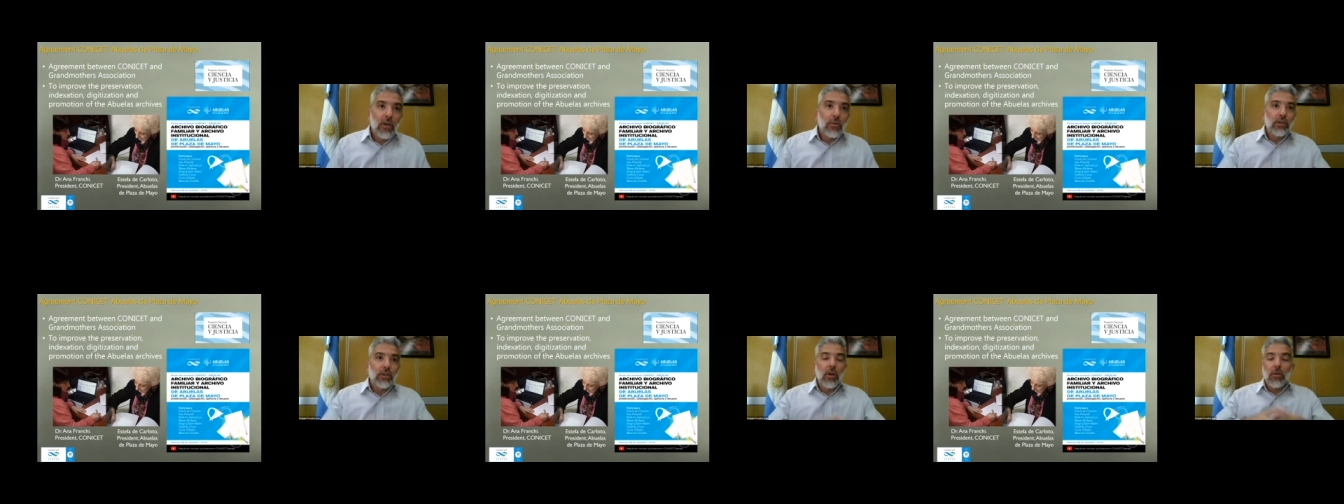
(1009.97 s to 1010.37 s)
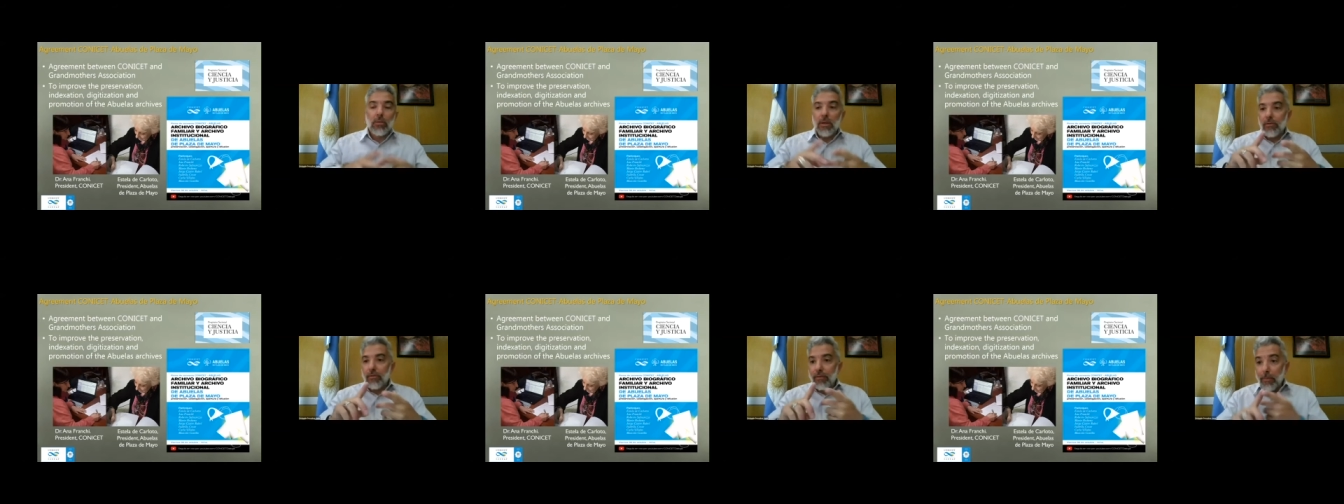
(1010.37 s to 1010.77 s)
which
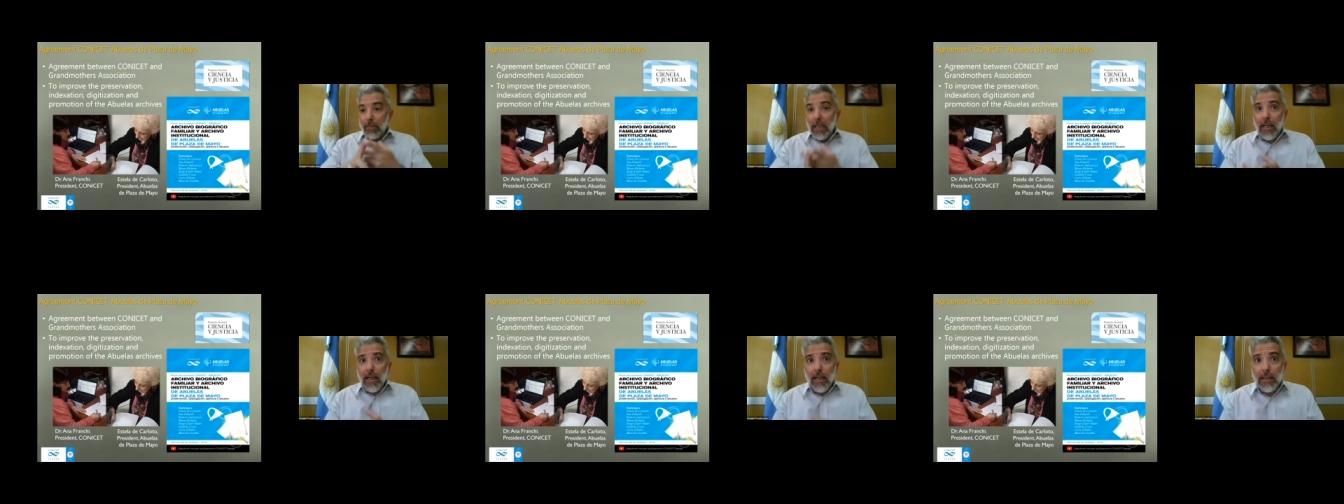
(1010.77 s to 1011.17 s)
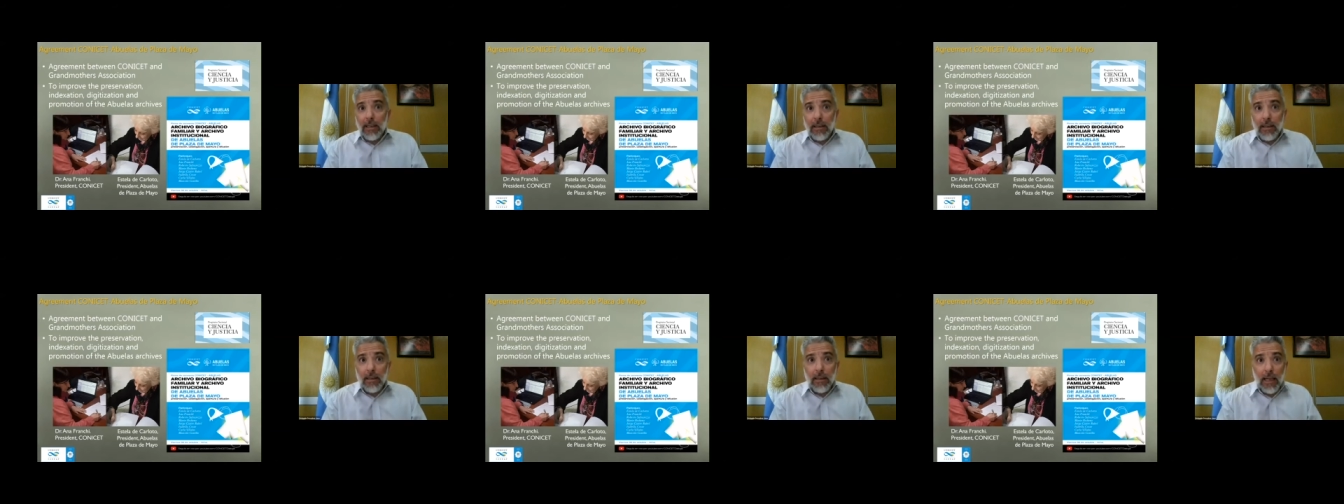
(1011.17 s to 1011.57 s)
cover familial
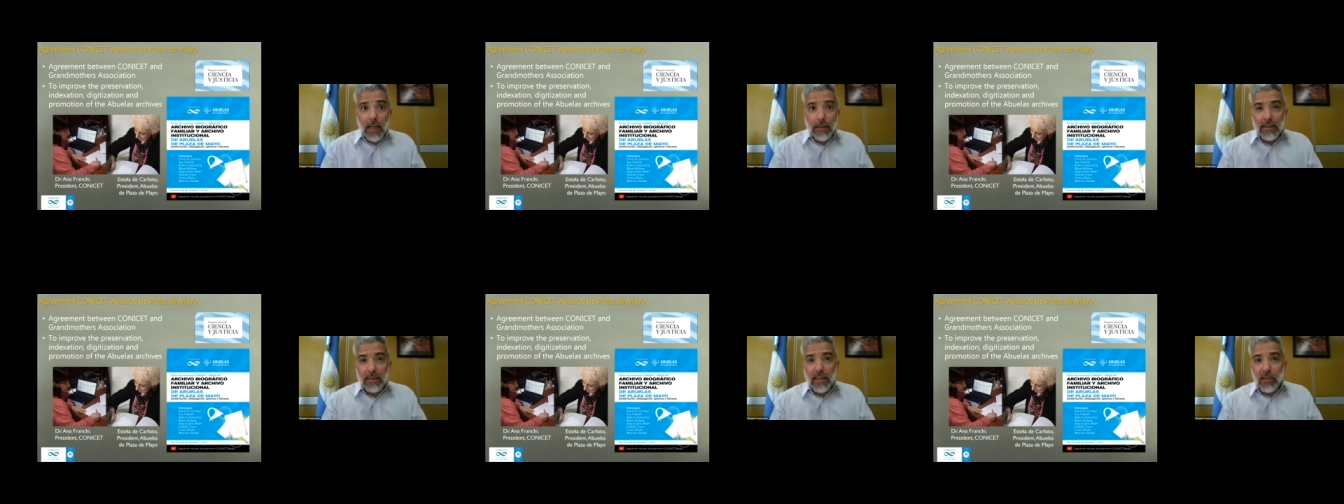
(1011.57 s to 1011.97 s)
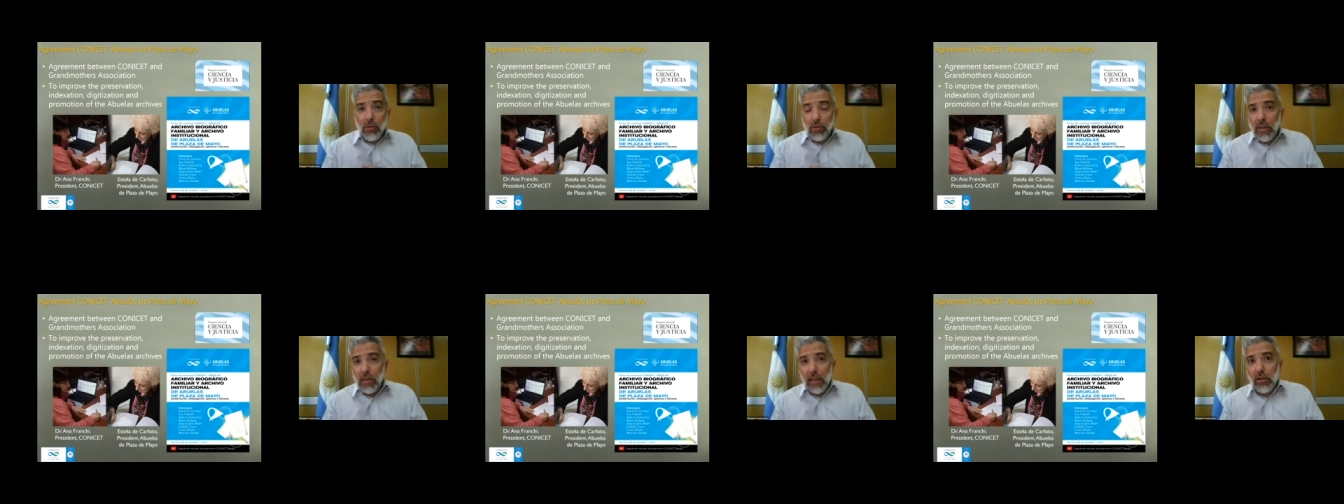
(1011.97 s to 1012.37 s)
and
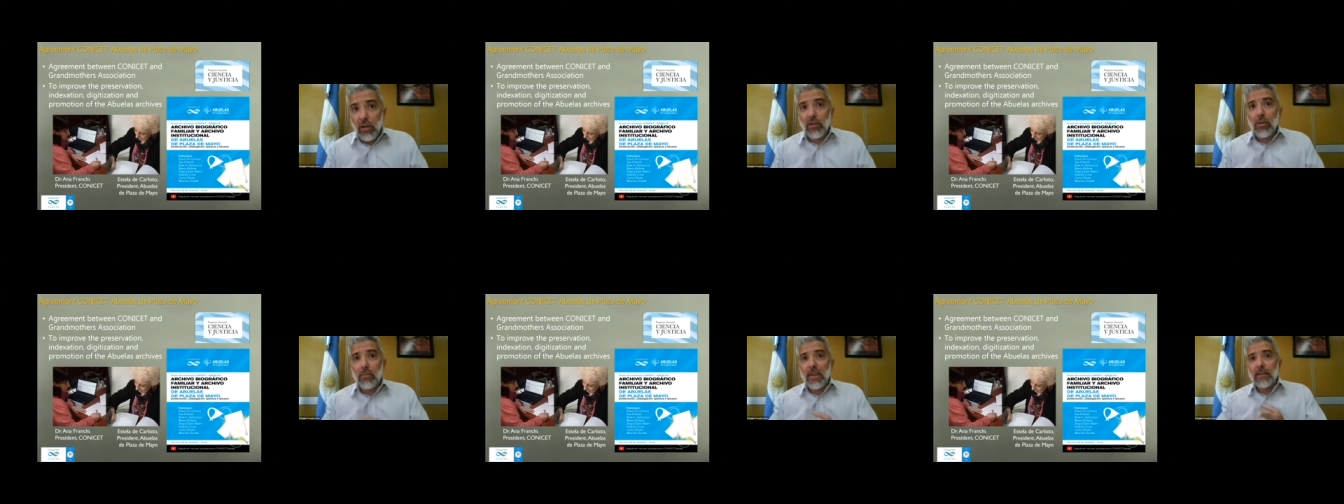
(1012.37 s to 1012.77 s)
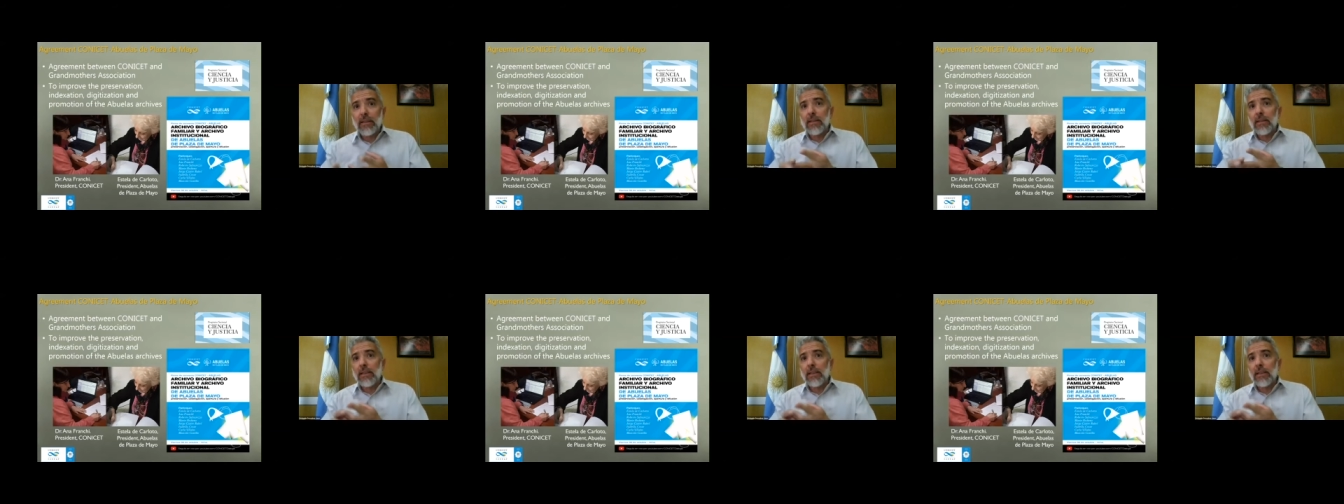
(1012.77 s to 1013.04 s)
institutional documents.